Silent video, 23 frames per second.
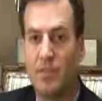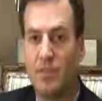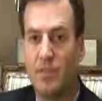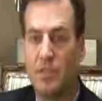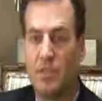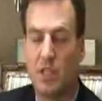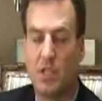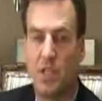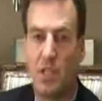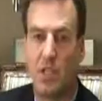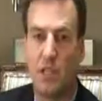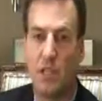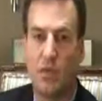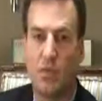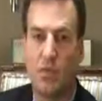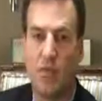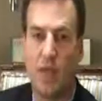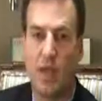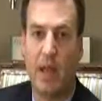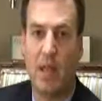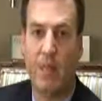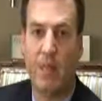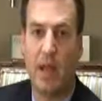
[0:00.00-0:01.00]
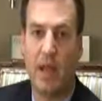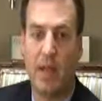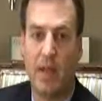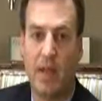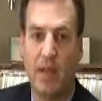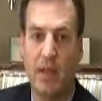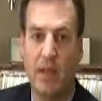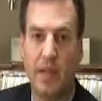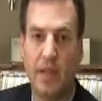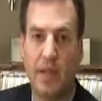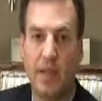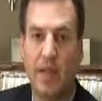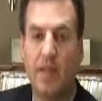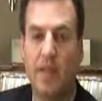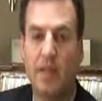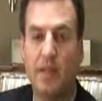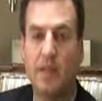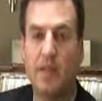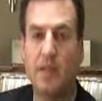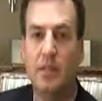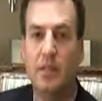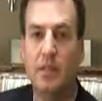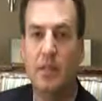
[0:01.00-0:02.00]
of skin around the area
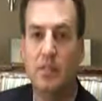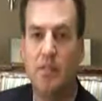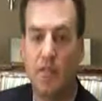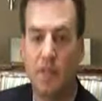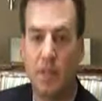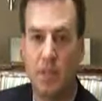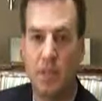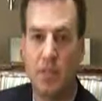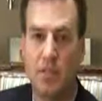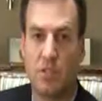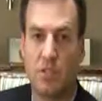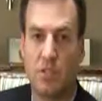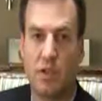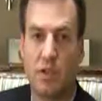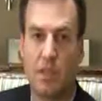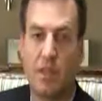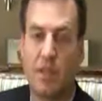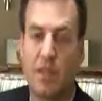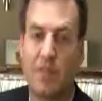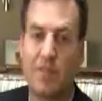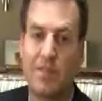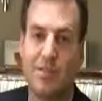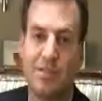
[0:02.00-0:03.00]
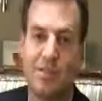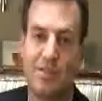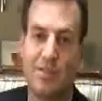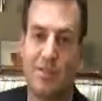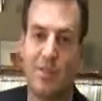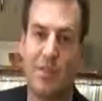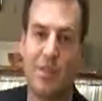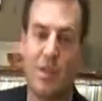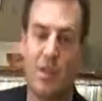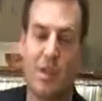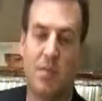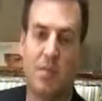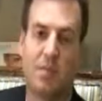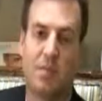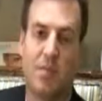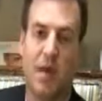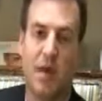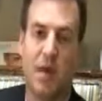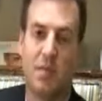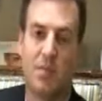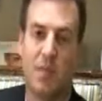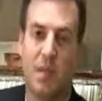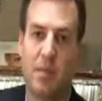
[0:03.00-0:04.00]
to reconstruct things, and so if it comes
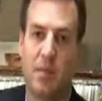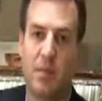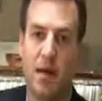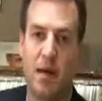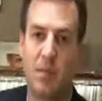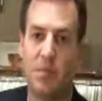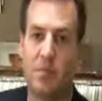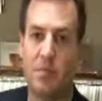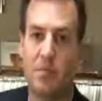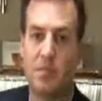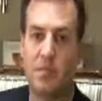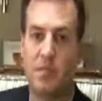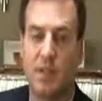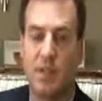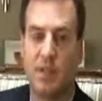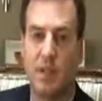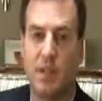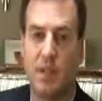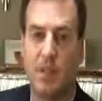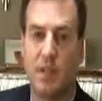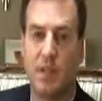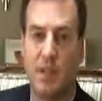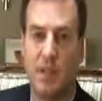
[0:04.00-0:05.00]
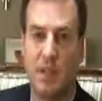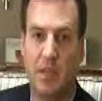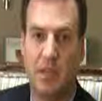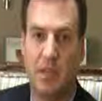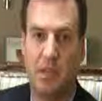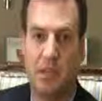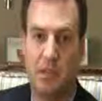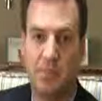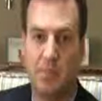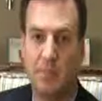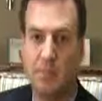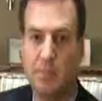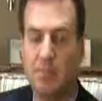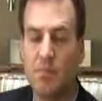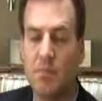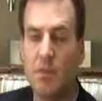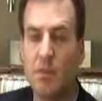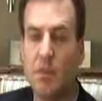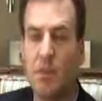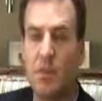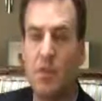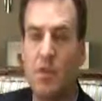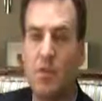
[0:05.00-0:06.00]
back being positive, it's not that big a deal.
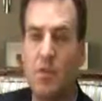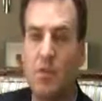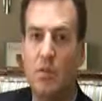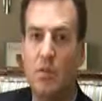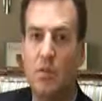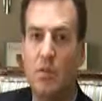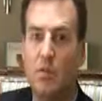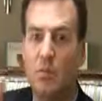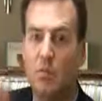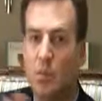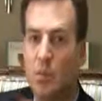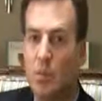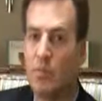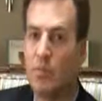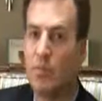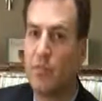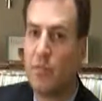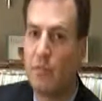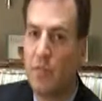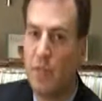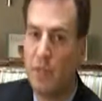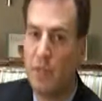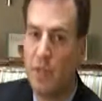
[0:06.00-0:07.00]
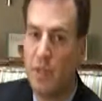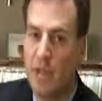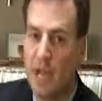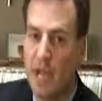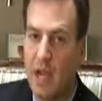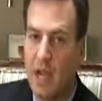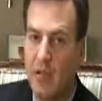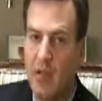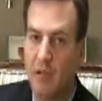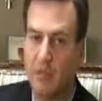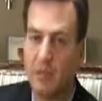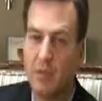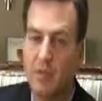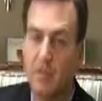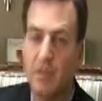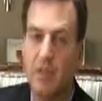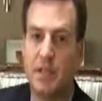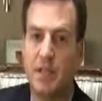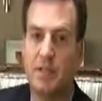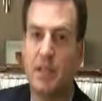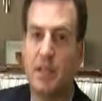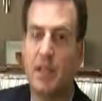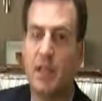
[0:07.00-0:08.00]
More preferably, however,
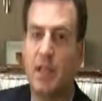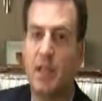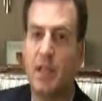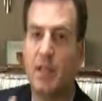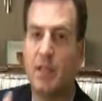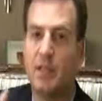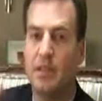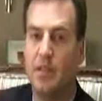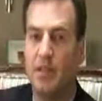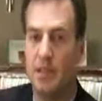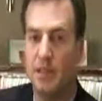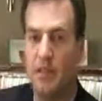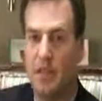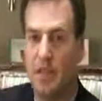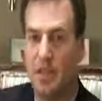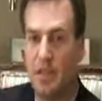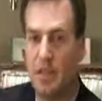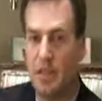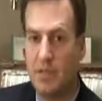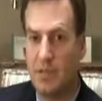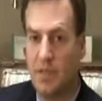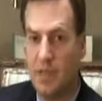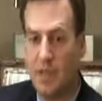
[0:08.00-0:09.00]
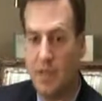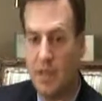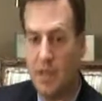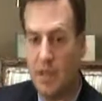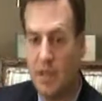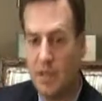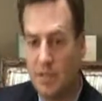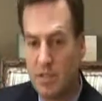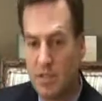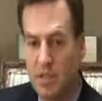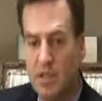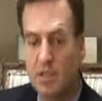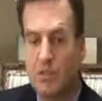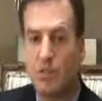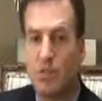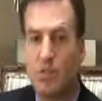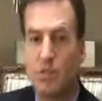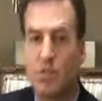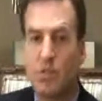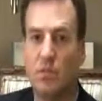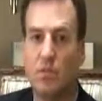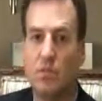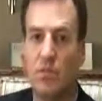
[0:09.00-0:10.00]
and as a
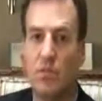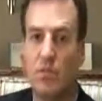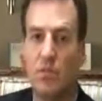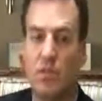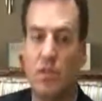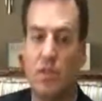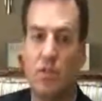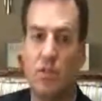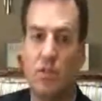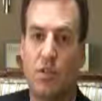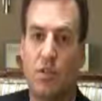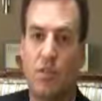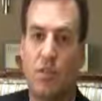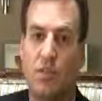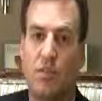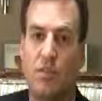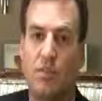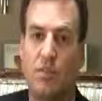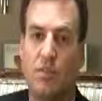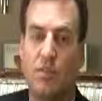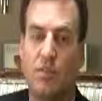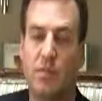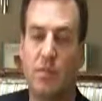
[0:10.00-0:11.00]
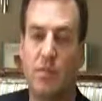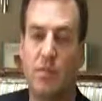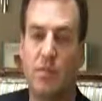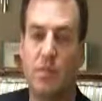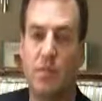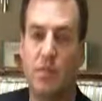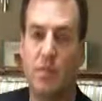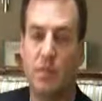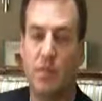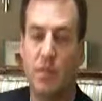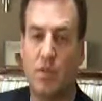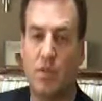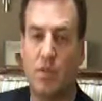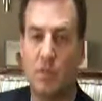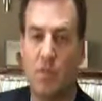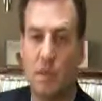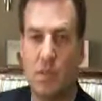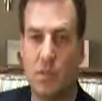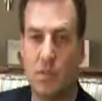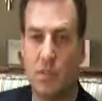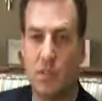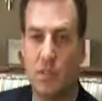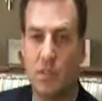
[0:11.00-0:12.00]
essential feature of those
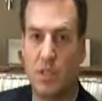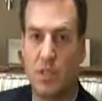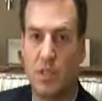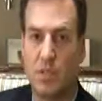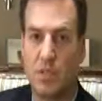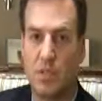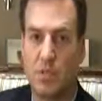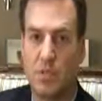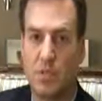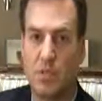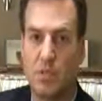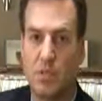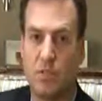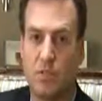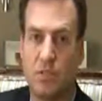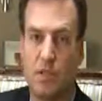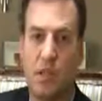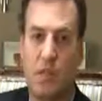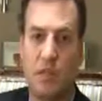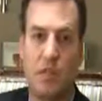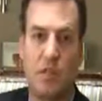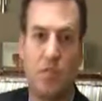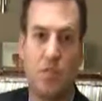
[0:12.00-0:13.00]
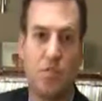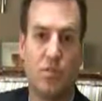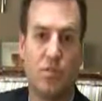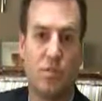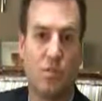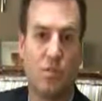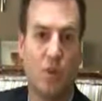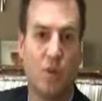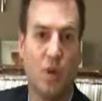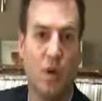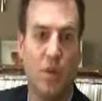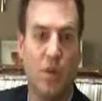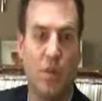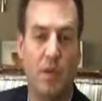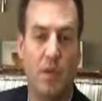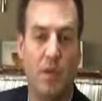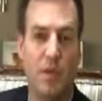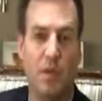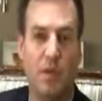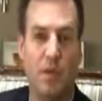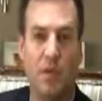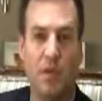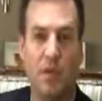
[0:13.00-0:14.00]
basal cell and squamous cell skin cancers that show up
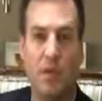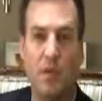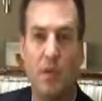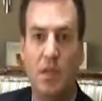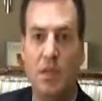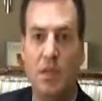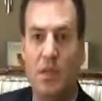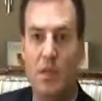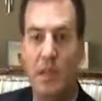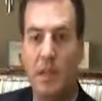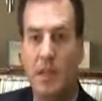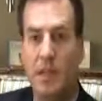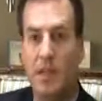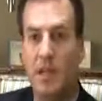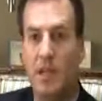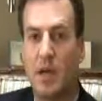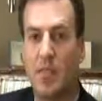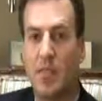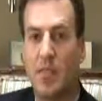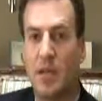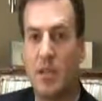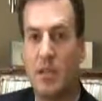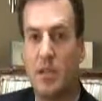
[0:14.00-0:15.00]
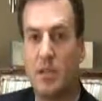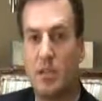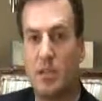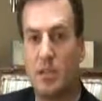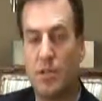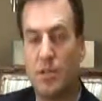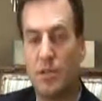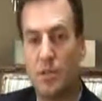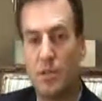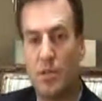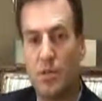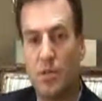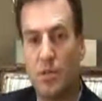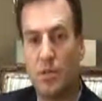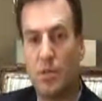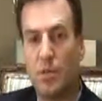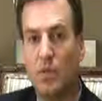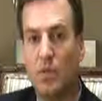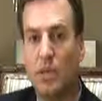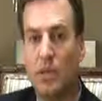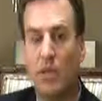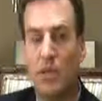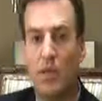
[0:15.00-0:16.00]
in anatomic areas that are
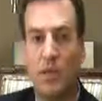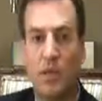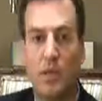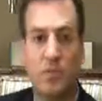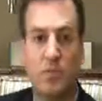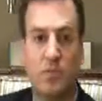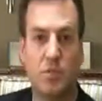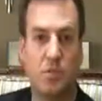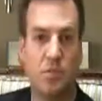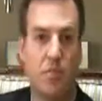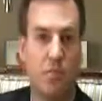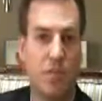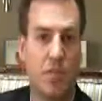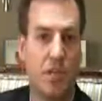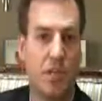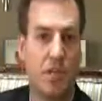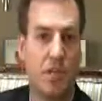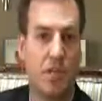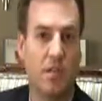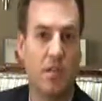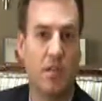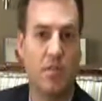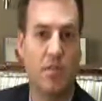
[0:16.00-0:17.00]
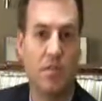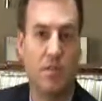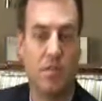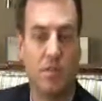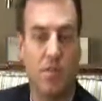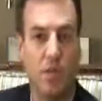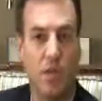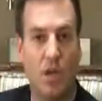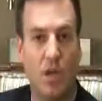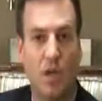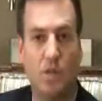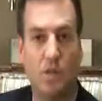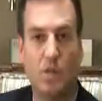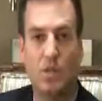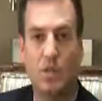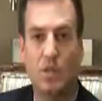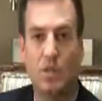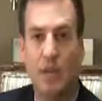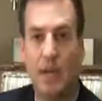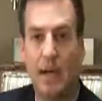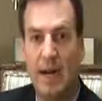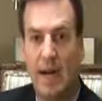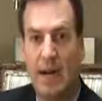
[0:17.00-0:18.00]
difficult, like the lips, ears,
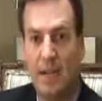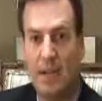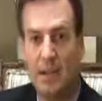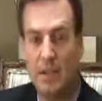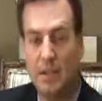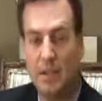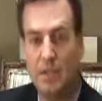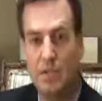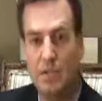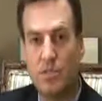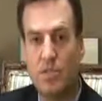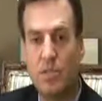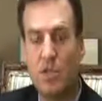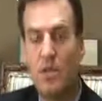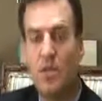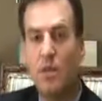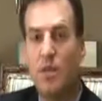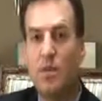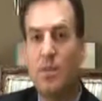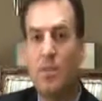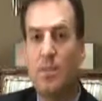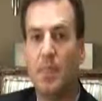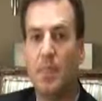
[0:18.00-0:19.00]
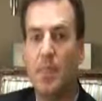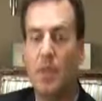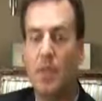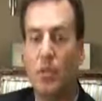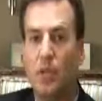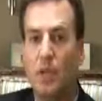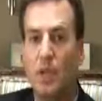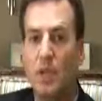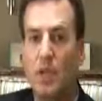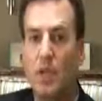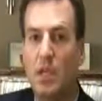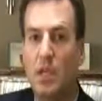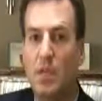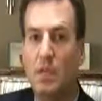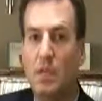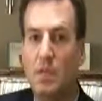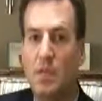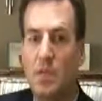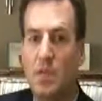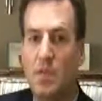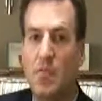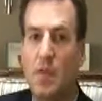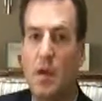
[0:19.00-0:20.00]
nose, eyelids, we
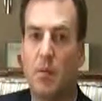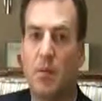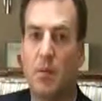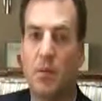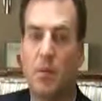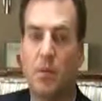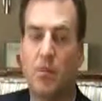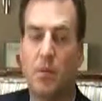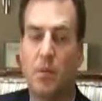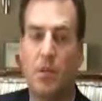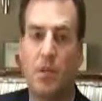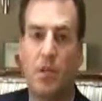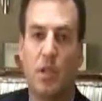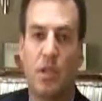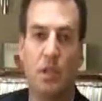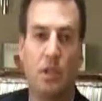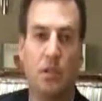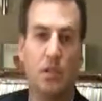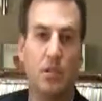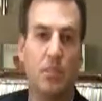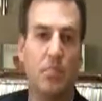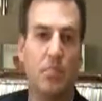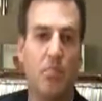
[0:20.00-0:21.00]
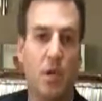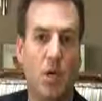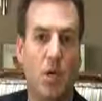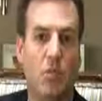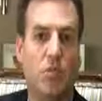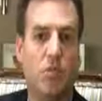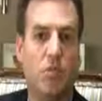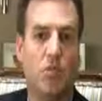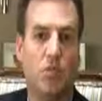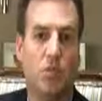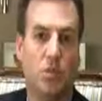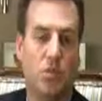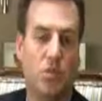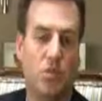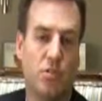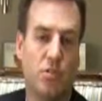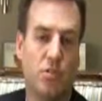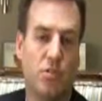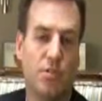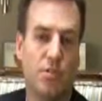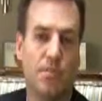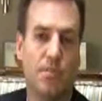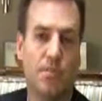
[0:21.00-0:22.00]
team up with somebody called a Mohs
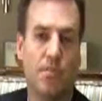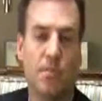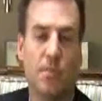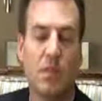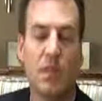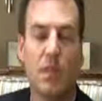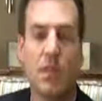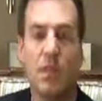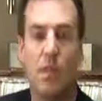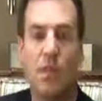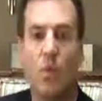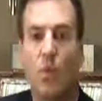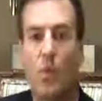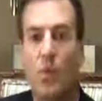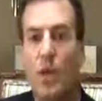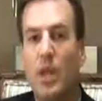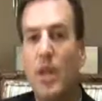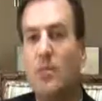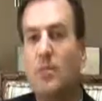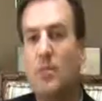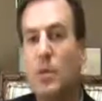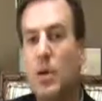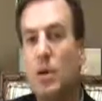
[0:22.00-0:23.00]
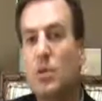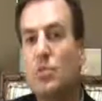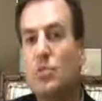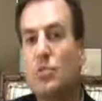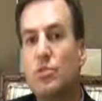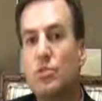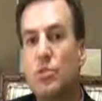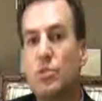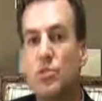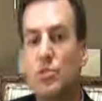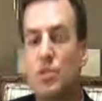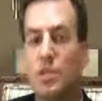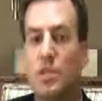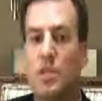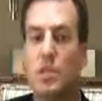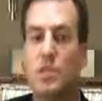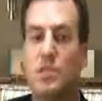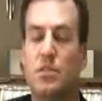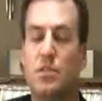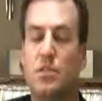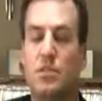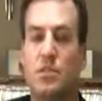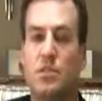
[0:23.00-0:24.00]
surgeon. What a Mohs surgeon
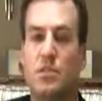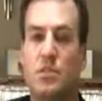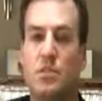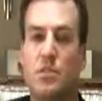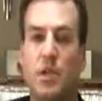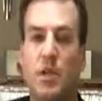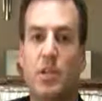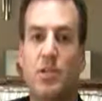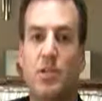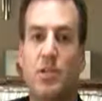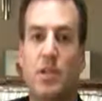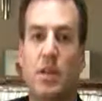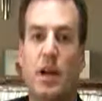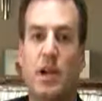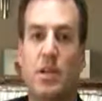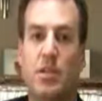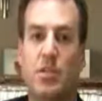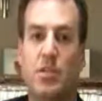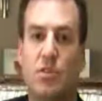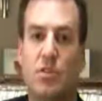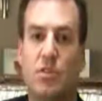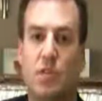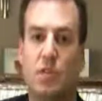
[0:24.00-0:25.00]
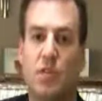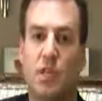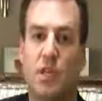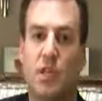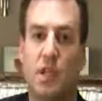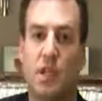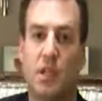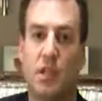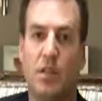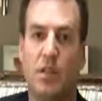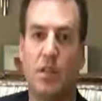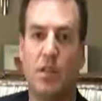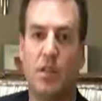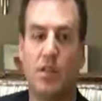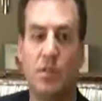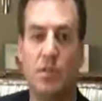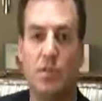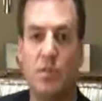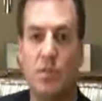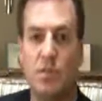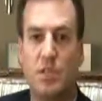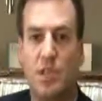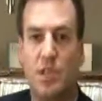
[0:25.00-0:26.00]
is a specialized dermatologist
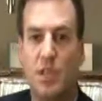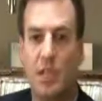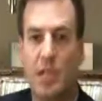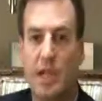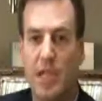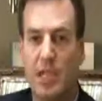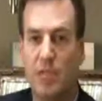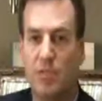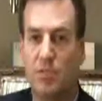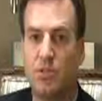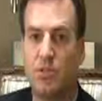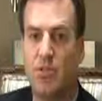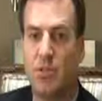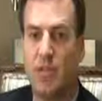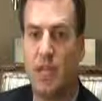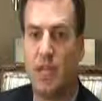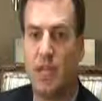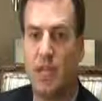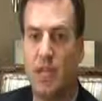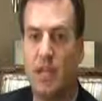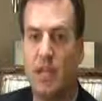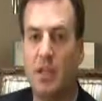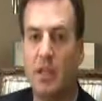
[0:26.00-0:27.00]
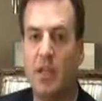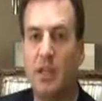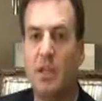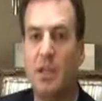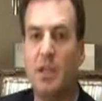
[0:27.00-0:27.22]
who's done extra training